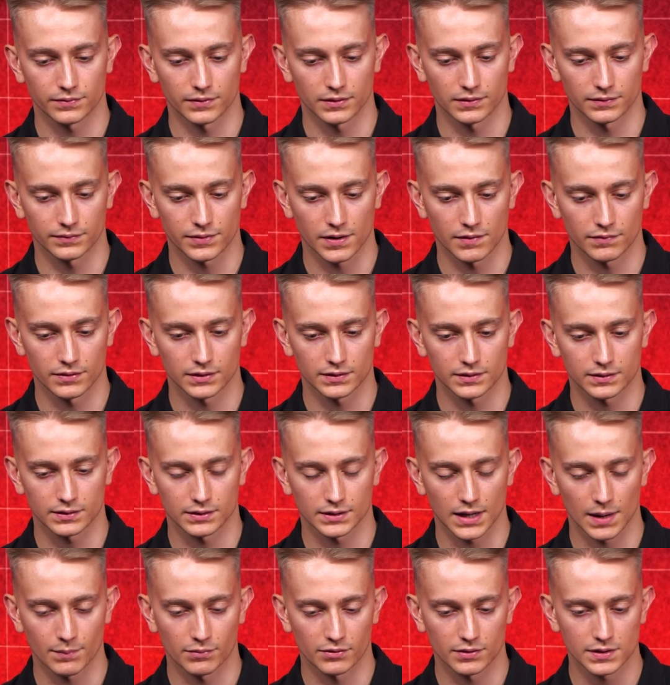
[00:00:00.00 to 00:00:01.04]
favorite
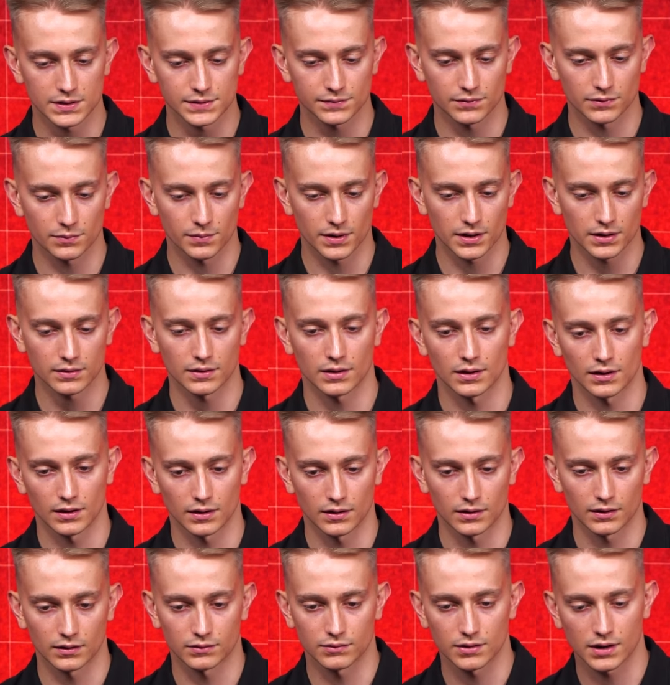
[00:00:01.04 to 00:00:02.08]
libraries for me
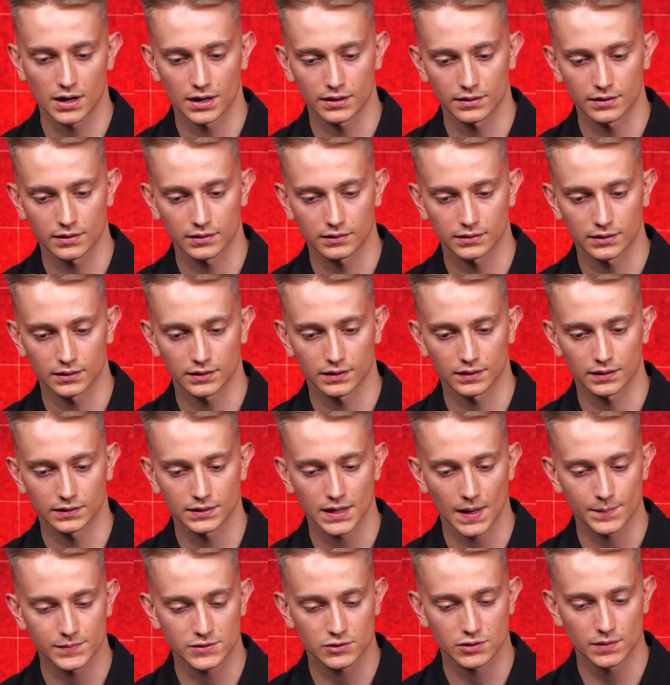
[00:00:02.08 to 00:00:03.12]
regarding the
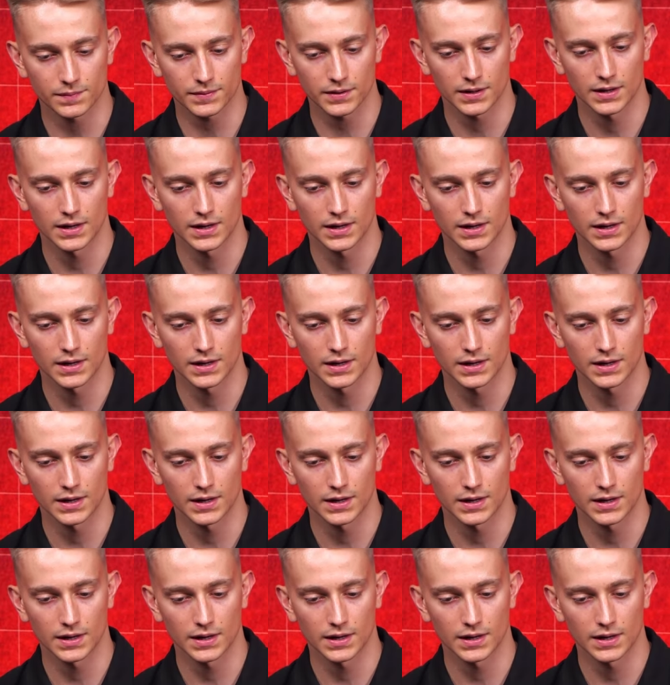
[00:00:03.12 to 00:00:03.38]
TypeScript.